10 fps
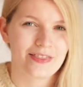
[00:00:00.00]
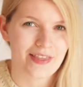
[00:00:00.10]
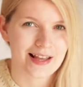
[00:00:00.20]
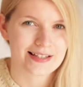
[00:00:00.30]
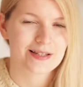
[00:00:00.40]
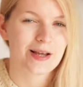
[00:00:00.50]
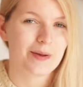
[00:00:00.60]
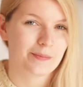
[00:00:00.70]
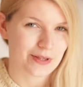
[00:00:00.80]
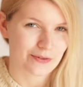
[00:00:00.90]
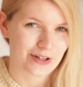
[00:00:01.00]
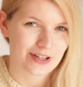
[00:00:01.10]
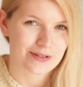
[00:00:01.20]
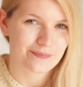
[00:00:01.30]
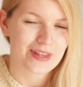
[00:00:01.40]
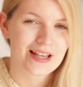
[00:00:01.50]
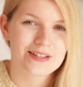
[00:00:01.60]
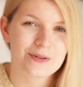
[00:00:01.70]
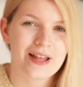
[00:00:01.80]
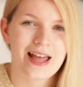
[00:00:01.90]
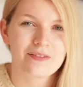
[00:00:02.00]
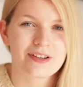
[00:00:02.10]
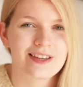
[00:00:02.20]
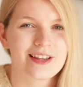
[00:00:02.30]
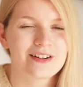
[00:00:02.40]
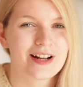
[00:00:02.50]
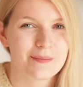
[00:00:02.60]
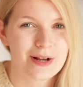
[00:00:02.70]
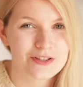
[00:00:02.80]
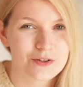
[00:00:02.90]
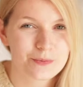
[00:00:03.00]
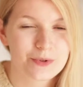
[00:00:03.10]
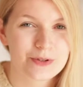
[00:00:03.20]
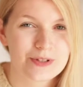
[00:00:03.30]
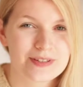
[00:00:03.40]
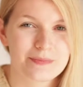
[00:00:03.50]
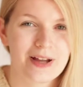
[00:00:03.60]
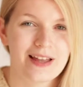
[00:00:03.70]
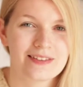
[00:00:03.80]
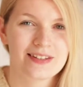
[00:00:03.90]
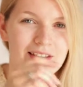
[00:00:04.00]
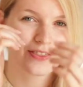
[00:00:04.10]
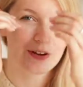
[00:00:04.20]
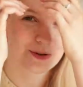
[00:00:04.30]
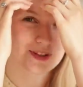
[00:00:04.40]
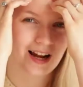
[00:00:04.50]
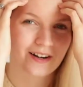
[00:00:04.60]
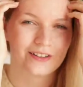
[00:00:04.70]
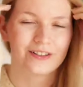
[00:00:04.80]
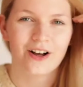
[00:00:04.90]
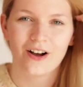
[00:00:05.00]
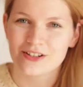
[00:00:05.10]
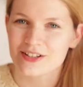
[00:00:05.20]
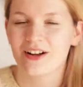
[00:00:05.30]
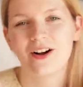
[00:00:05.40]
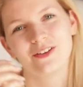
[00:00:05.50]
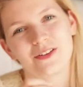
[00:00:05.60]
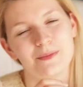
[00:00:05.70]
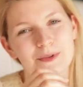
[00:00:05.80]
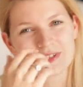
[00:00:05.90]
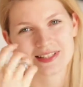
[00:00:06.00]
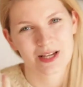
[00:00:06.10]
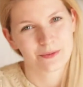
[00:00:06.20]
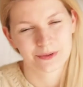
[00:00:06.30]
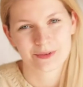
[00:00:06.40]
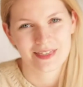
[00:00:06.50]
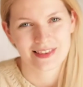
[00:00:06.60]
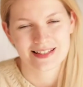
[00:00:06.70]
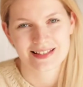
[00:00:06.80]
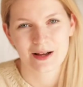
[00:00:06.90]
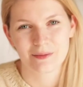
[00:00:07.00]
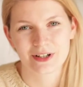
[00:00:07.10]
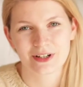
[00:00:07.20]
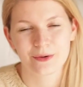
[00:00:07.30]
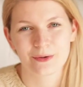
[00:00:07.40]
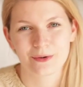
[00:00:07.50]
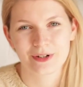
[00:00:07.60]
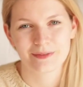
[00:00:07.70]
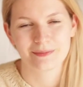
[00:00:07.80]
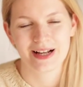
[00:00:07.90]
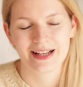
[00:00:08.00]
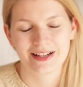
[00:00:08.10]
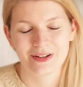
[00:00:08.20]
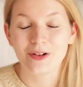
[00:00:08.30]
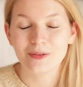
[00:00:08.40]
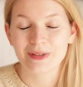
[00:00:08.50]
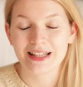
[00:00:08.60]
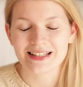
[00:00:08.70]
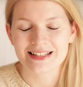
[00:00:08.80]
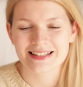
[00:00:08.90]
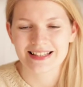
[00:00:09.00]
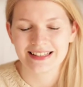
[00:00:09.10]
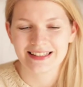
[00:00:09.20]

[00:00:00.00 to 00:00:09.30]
that period. So I have here a bunch of books, but those are not all of the books that I will read this summer, or by all means